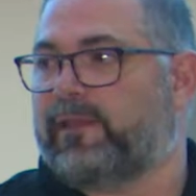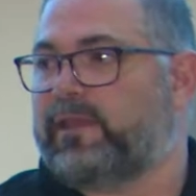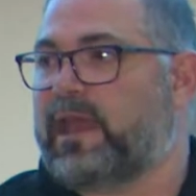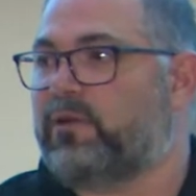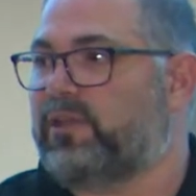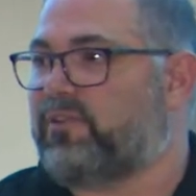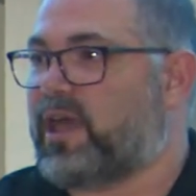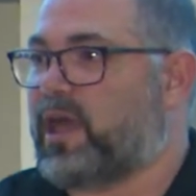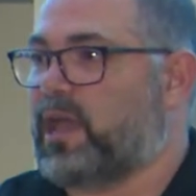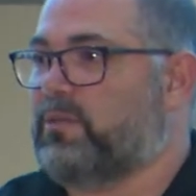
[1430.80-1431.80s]
Now, if
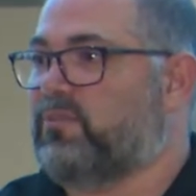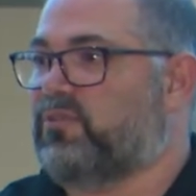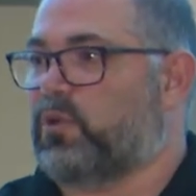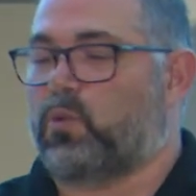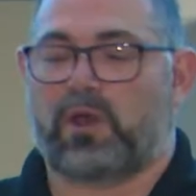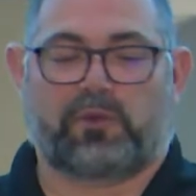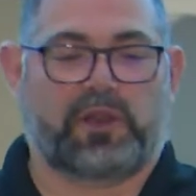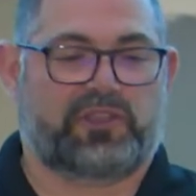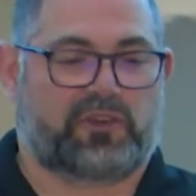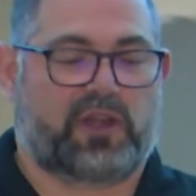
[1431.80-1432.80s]
I'm, for one
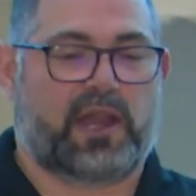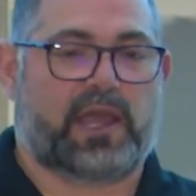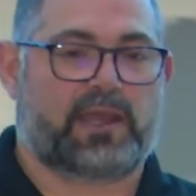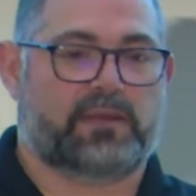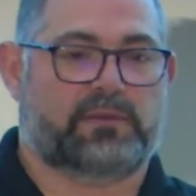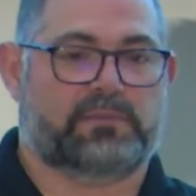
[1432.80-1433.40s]
reason or not,